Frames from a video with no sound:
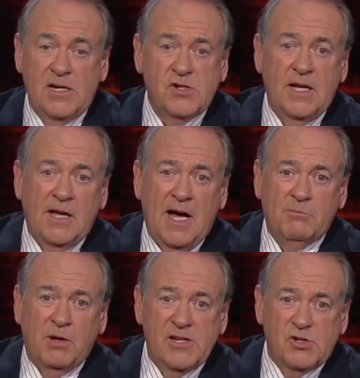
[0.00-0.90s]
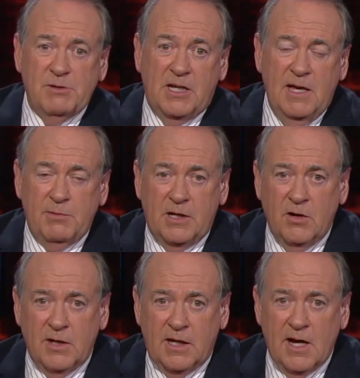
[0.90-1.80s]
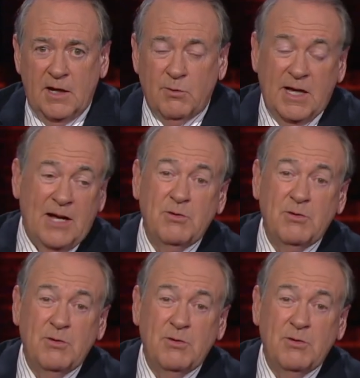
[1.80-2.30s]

I say God bless him and keep it going, Conway.